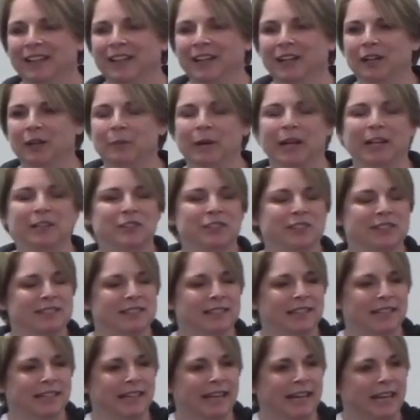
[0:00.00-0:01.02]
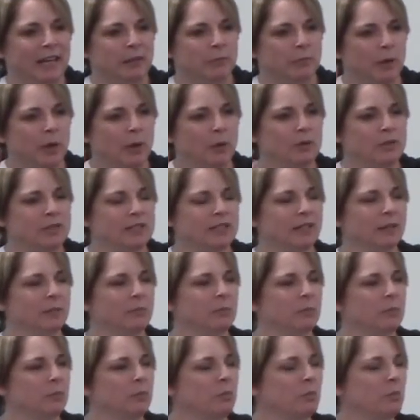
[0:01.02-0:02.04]
I just said, hey, post up
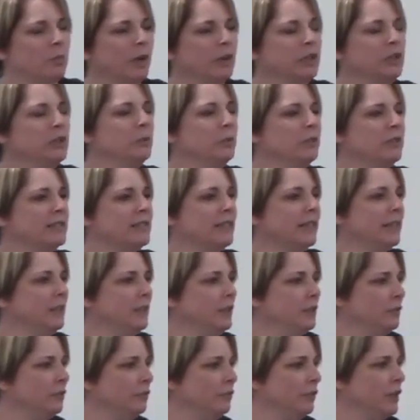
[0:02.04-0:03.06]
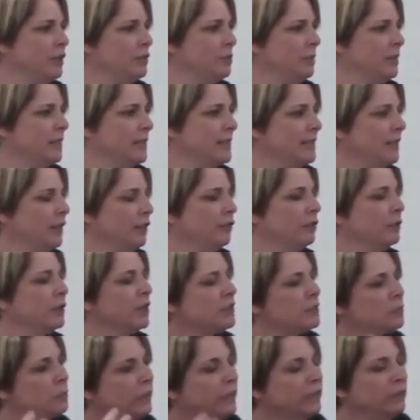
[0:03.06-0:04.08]
what you would say to your freshman self,
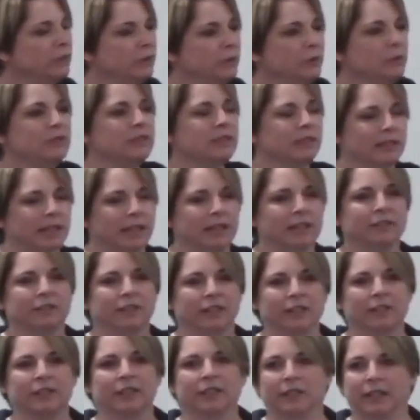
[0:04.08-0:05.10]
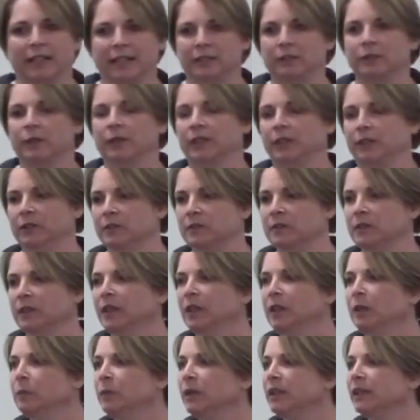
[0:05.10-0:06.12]
because we lose a lot of 8th and 9th graders
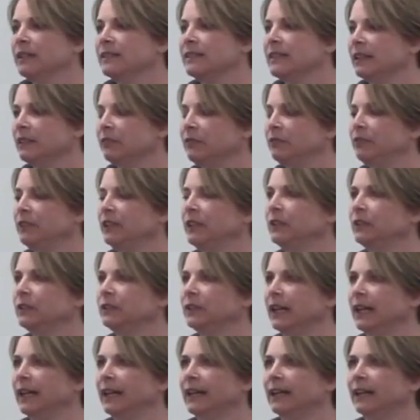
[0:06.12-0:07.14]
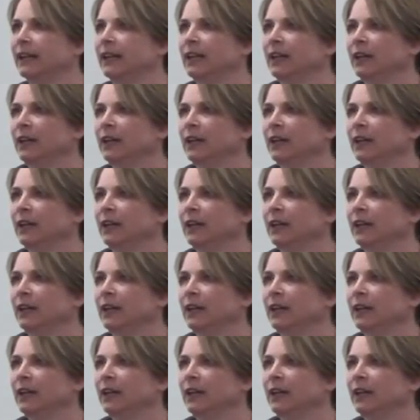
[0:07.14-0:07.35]
because they feel like